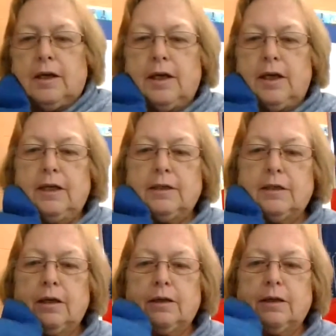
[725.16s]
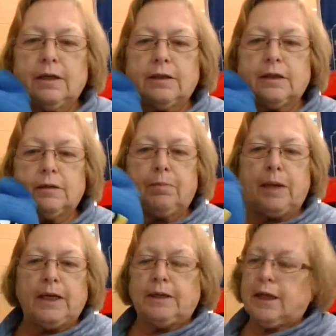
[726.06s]
this is
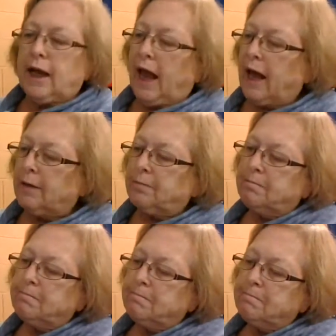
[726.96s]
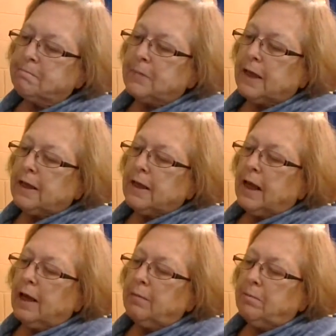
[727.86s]
Pete the cat.
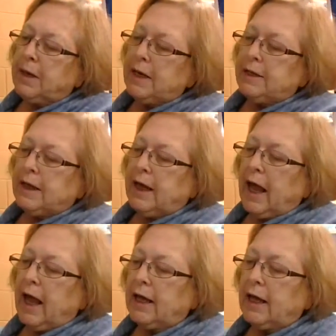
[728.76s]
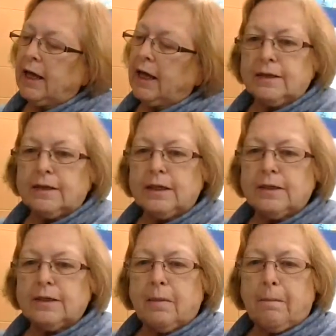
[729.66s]
And Pete the cat has
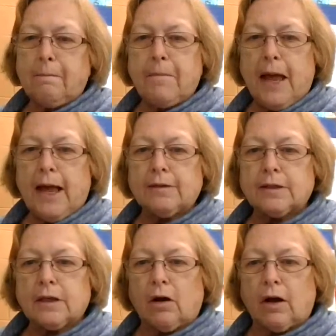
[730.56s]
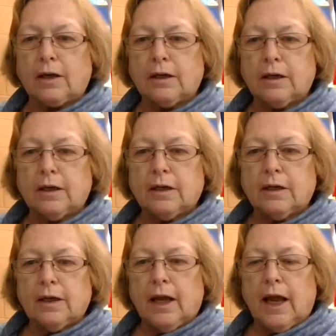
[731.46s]
his mask on.
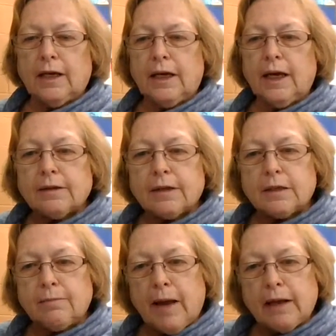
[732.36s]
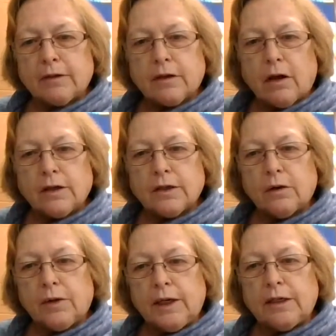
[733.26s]
And he has his mask on so
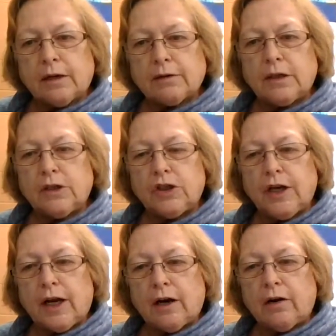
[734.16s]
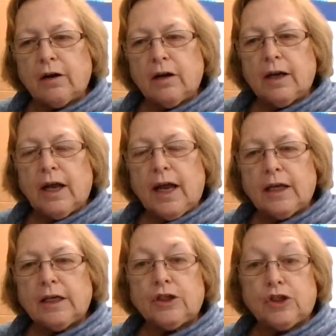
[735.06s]
he doesn't share
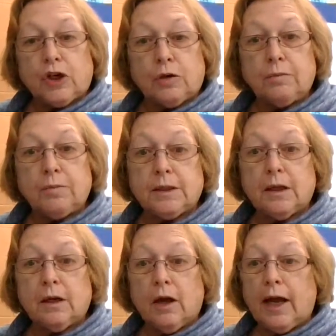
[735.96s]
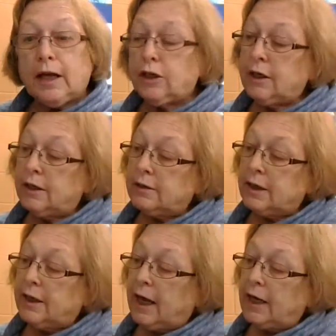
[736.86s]
any germs and he
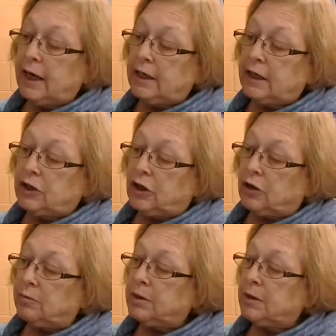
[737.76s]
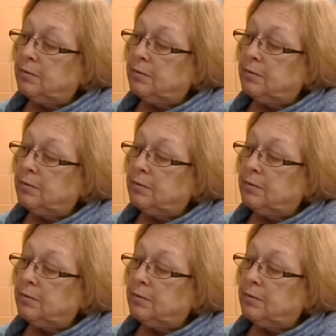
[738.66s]
doesn't get any germs.